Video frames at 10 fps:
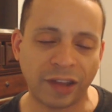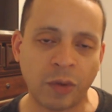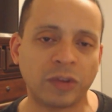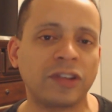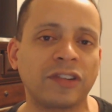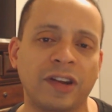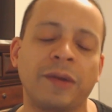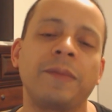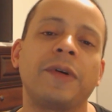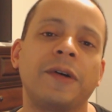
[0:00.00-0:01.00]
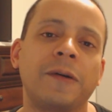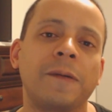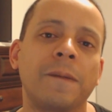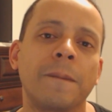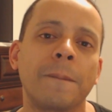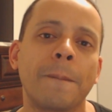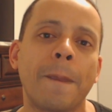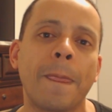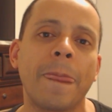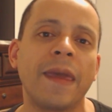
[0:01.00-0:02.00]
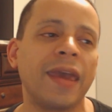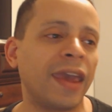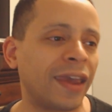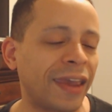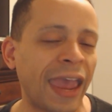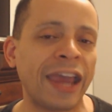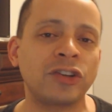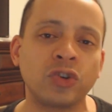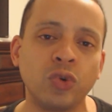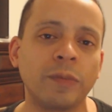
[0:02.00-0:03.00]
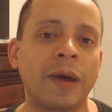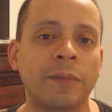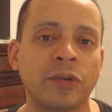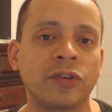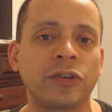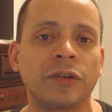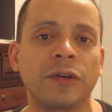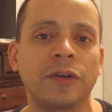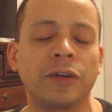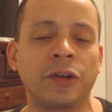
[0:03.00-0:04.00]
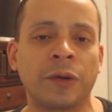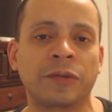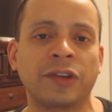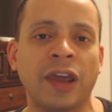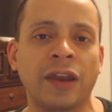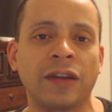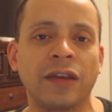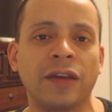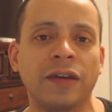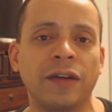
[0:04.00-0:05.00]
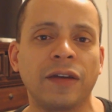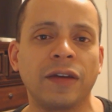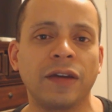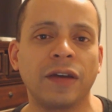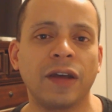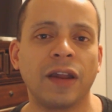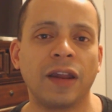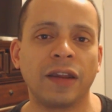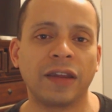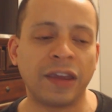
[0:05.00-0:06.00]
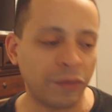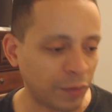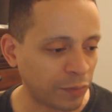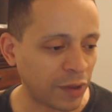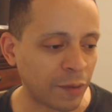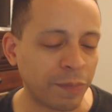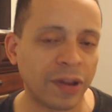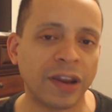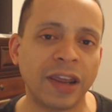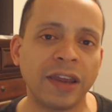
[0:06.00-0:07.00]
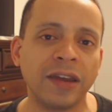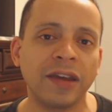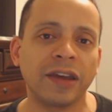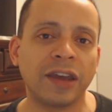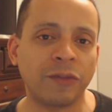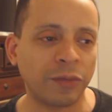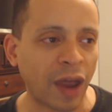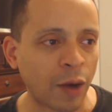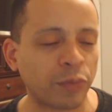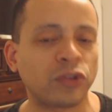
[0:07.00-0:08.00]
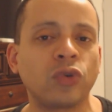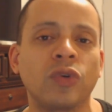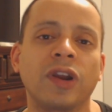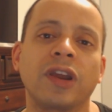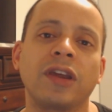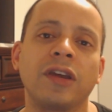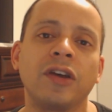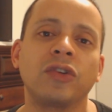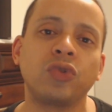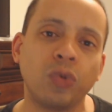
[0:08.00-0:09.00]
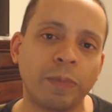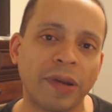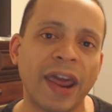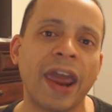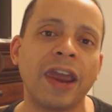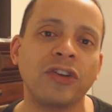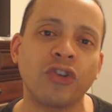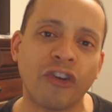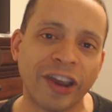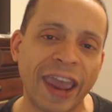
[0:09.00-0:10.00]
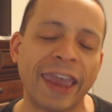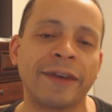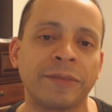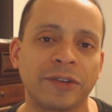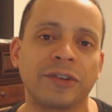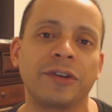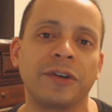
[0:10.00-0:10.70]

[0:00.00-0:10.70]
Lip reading: stay with the Slim. Engage new members. You know what I'm saying? Give them the ability, give them the opportunity to play your games.